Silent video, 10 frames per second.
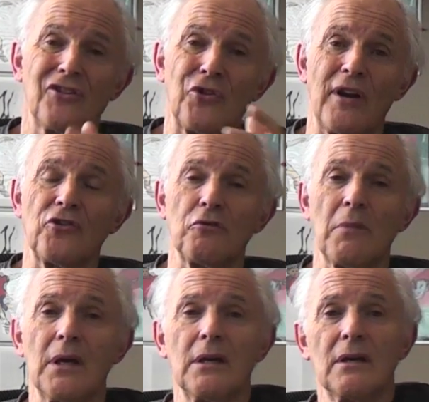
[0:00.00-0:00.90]
tried to
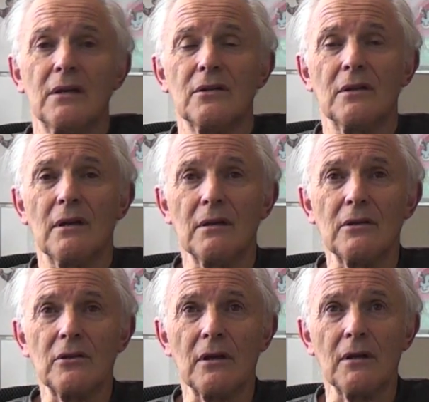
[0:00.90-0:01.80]
make it,
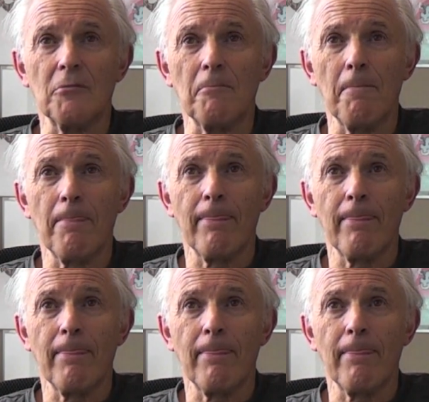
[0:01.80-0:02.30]
and